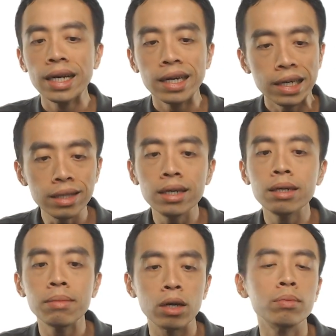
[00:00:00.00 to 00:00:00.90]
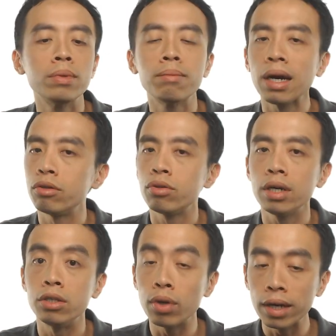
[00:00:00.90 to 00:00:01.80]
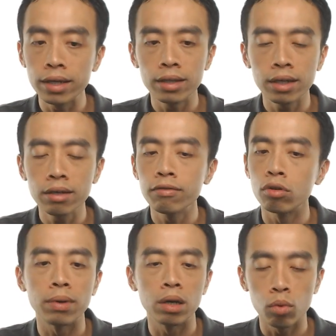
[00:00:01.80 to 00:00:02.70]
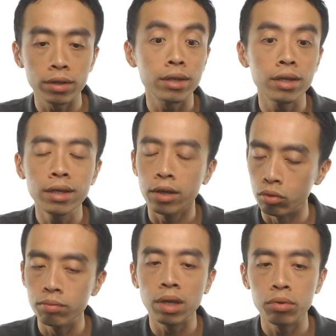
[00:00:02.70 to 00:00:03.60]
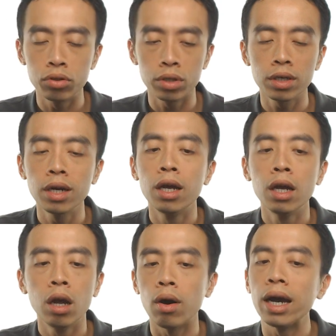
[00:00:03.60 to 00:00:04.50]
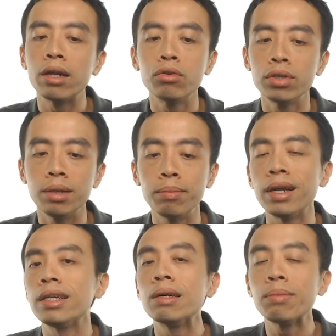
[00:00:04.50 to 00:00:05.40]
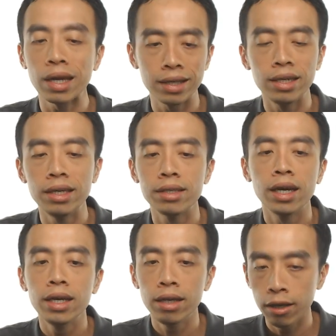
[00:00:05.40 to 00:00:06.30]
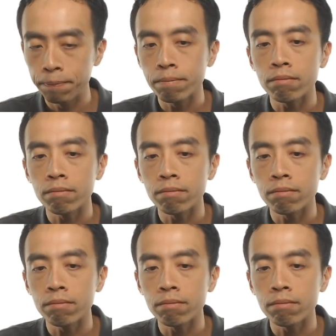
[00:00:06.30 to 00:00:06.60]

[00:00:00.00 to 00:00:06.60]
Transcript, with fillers: lithium aluminum hydride in dry ether followed by water at room temperature, or hydrogen in platinum catalyst heat,